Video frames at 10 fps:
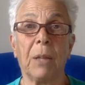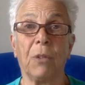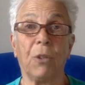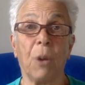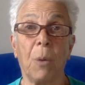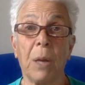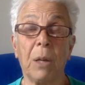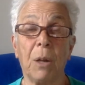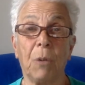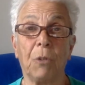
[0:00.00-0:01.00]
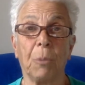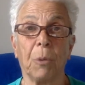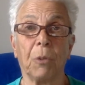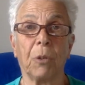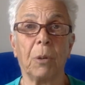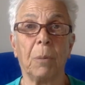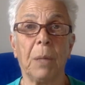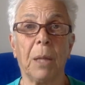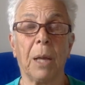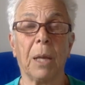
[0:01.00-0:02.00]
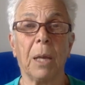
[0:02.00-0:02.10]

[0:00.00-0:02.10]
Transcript: There's no way to know what your birth's going to be like.